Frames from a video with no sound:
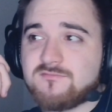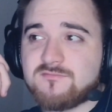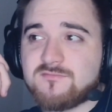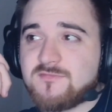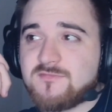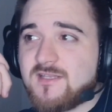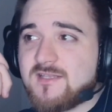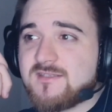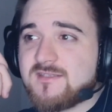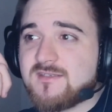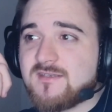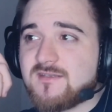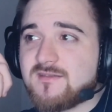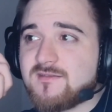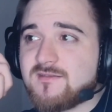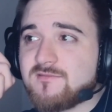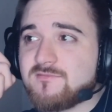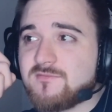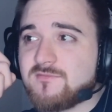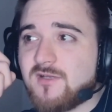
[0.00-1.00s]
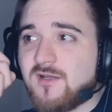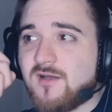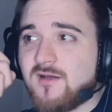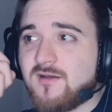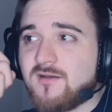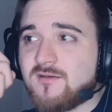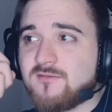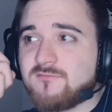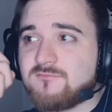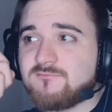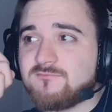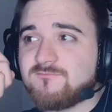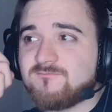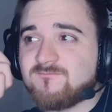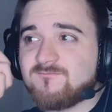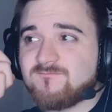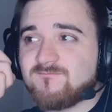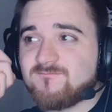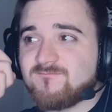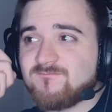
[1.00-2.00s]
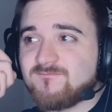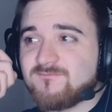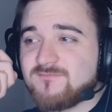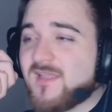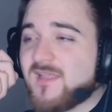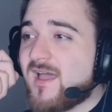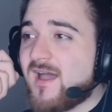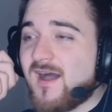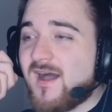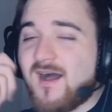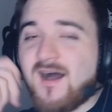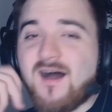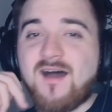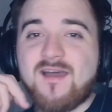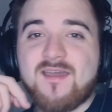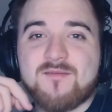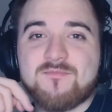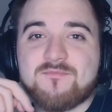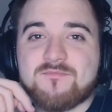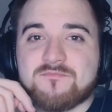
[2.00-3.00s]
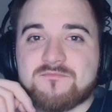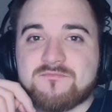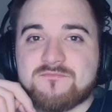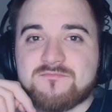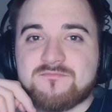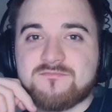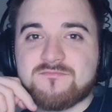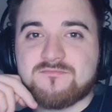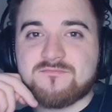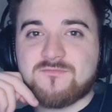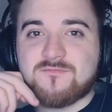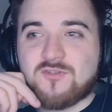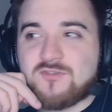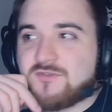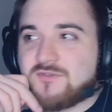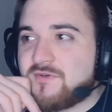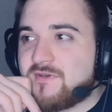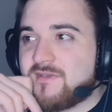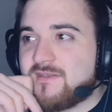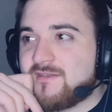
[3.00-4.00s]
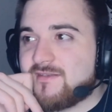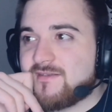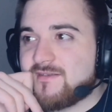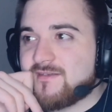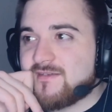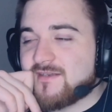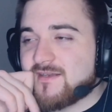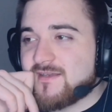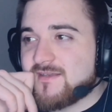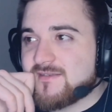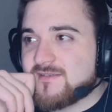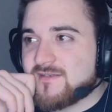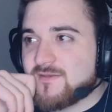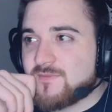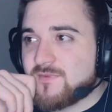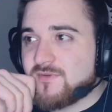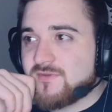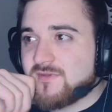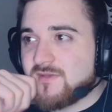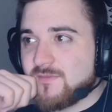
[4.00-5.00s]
That's it. I am not really crazy about the